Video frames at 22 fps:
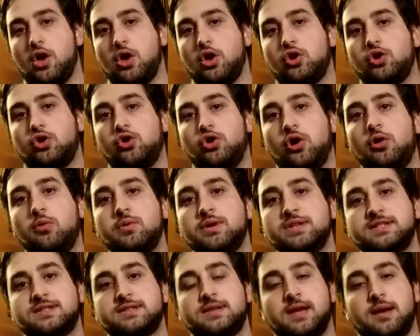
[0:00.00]
Go
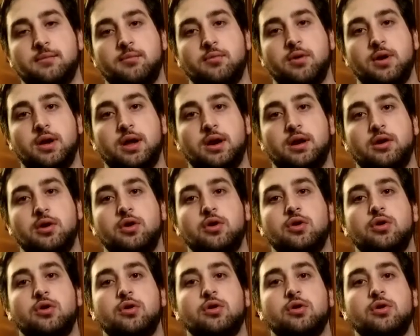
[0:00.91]
with someone
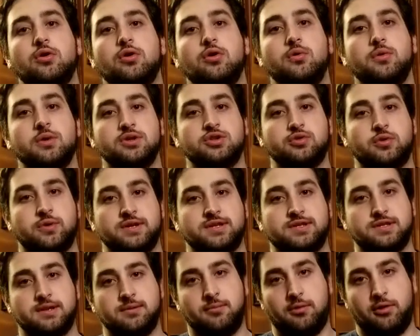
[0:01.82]
who enjoys
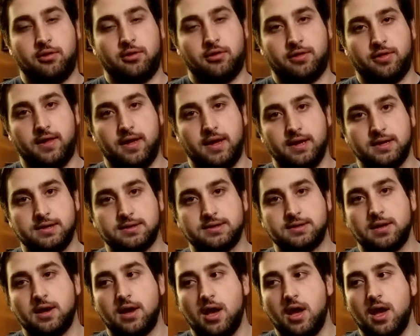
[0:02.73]
similar things.
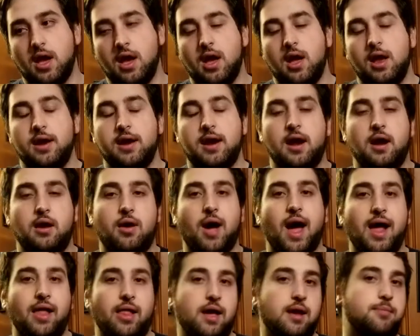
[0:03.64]
Now,
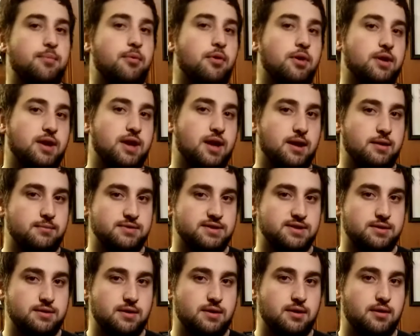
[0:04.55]
I like board
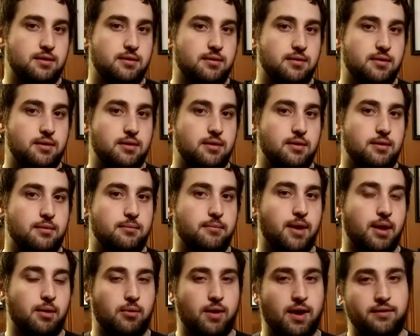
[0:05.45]
games.
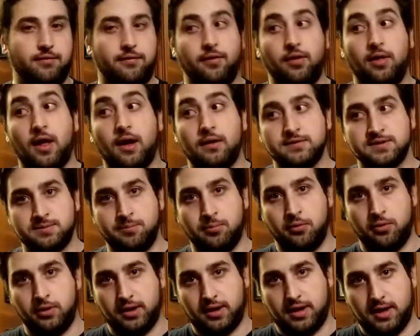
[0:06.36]
My wife loves
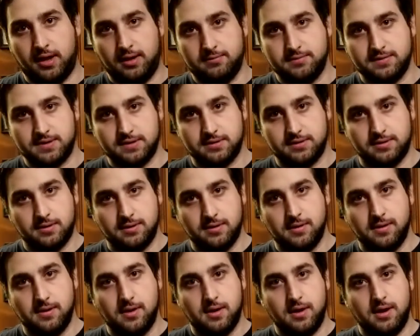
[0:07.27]
board games.
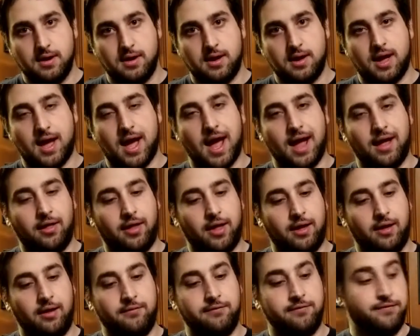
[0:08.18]
I
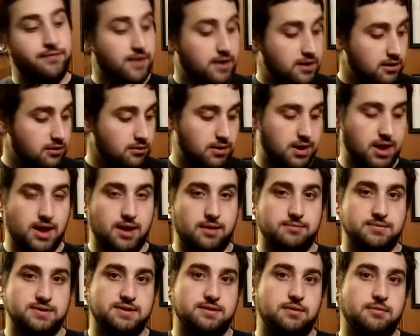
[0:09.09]
love video
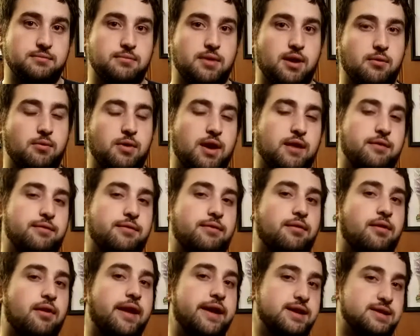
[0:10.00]
games. My wife
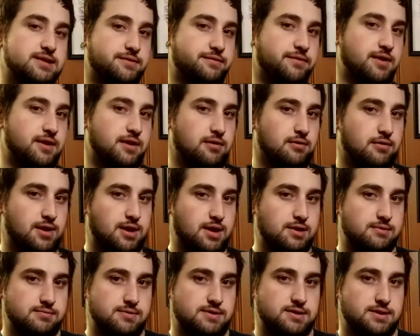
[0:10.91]
likes video
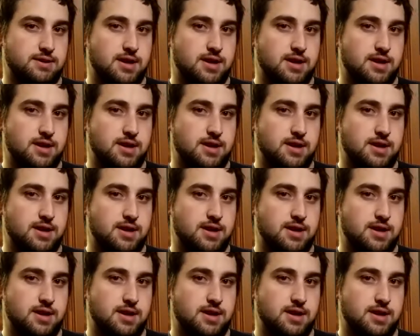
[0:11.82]
games.